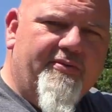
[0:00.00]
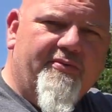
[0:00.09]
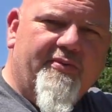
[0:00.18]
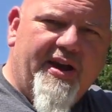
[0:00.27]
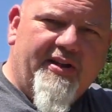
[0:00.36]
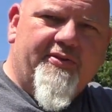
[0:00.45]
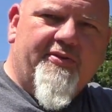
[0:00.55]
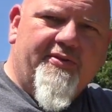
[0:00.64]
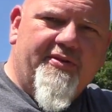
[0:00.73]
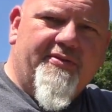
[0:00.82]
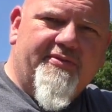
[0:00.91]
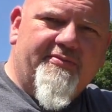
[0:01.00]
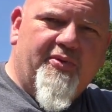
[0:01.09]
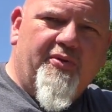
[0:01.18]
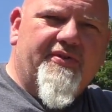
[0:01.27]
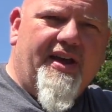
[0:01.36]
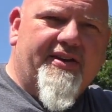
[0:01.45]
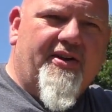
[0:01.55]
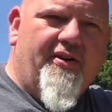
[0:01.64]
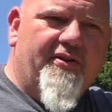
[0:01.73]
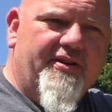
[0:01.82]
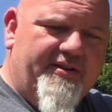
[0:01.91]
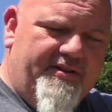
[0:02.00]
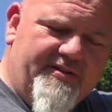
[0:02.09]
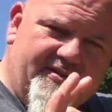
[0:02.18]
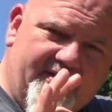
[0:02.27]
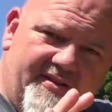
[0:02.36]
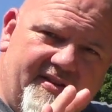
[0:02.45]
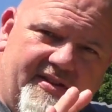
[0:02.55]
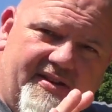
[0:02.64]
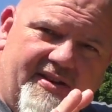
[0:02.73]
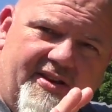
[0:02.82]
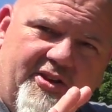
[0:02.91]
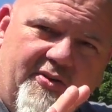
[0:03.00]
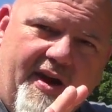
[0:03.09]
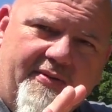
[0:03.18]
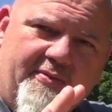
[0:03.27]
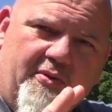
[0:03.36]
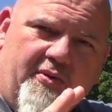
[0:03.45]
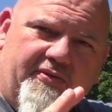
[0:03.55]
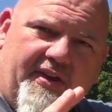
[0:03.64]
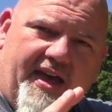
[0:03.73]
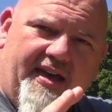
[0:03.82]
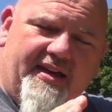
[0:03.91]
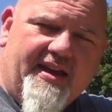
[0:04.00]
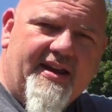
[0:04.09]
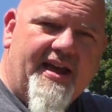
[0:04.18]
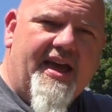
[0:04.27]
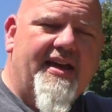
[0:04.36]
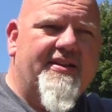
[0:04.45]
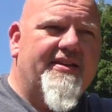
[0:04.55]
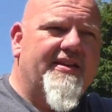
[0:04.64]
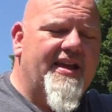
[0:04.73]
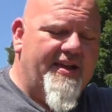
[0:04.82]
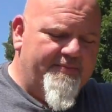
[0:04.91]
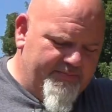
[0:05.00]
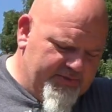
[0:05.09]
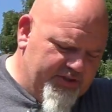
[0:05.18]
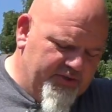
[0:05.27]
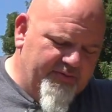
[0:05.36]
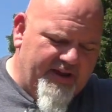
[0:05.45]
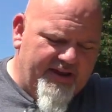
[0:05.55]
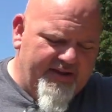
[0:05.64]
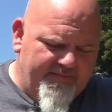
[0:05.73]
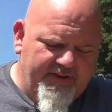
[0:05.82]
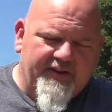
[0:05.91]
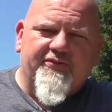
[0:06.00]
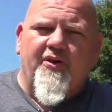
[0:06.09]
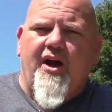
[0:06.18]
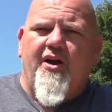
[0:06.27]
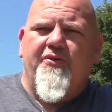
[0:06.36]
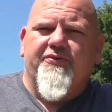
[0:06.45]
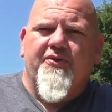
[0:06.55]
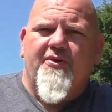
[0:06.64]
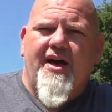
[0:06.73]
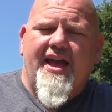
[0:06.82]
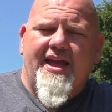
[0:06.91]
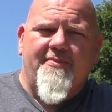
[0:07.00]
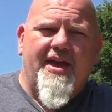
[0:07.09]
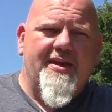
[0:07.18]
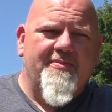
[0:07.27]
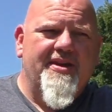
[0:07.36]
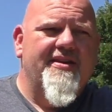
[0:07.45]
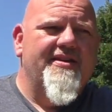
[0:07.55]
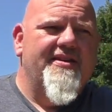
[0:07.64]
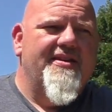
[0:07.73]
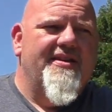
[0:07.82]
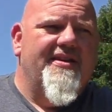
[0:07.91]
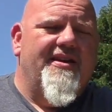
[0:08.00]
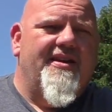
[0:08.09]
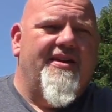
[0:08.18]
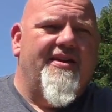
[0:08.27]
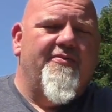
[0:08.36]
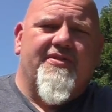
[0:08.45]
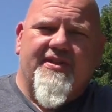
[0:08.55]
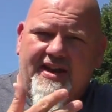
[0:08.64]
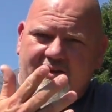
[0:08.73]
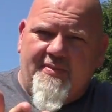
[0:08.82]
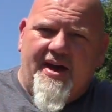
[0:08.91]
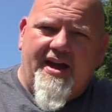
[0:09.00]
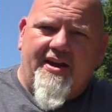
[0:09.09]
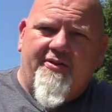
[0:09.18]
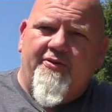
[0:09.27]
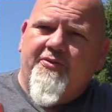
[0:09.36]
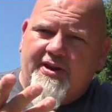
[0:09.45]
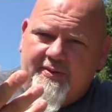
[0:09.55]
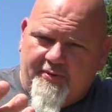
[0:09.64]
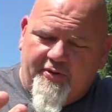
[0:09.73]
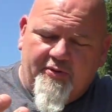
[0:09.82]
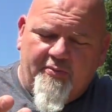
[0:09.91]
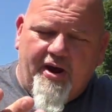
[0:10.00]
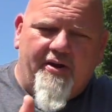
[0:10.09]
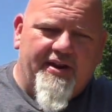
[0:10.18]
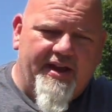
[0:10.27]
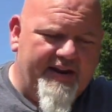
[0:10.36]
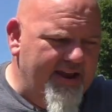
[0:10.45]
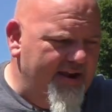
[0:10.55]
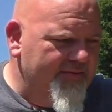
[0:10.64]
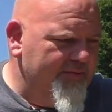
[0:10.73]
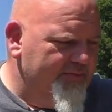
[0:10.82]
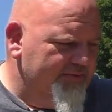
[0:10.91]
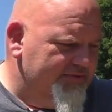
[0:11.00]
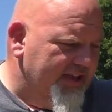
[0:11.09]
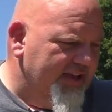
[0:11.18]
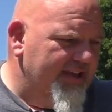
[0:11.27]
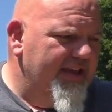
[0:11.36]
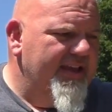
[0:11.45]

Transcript: regular bullseye target, you have the bullseye, and I shoot a fixed crawl, so I am aiming with the end of my arrow or tip or your broadhead, however you want to say,